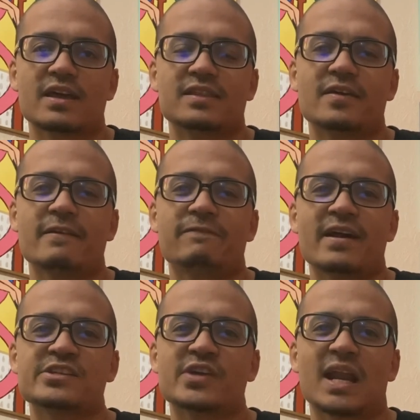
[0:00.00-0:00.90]
then
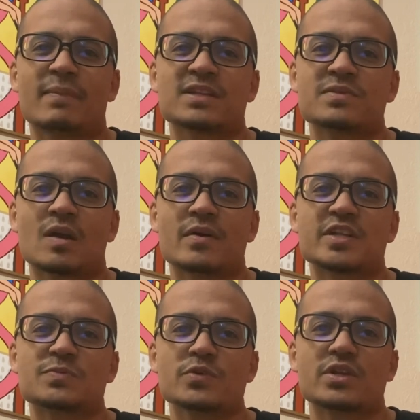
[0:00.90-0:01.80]
fight Janibek to become
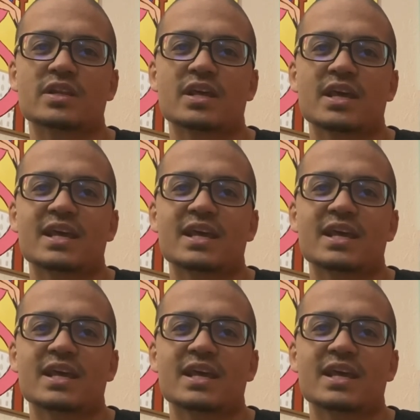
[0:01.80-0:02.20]
undisputed.